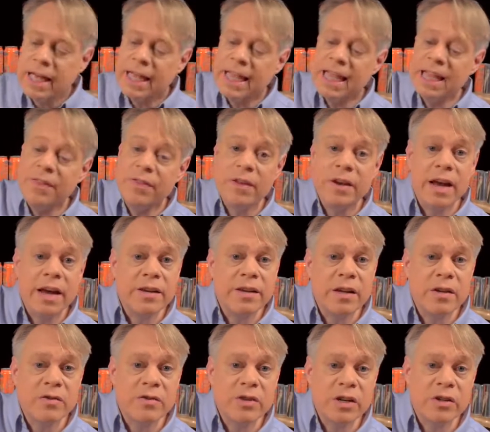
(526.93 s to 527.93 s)
In the
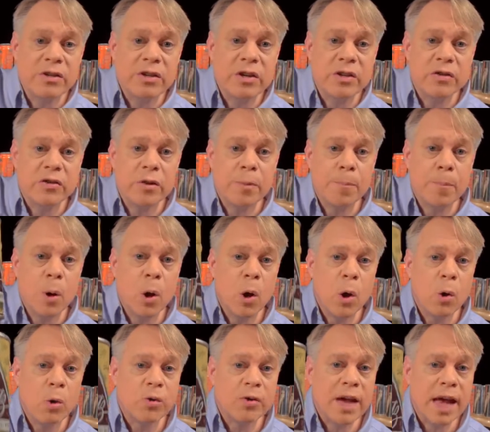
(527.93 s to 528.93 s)
1960s, the
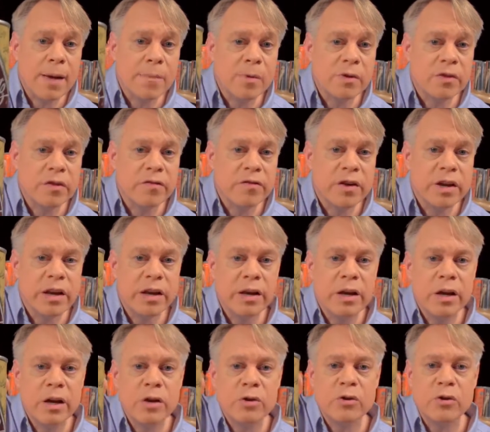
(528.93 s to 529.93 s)
pull tab was
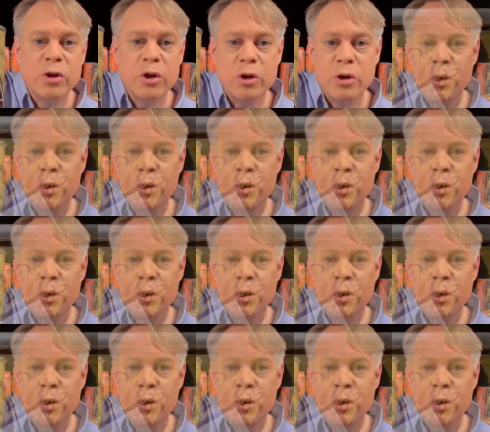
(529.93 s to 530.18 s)
invented so that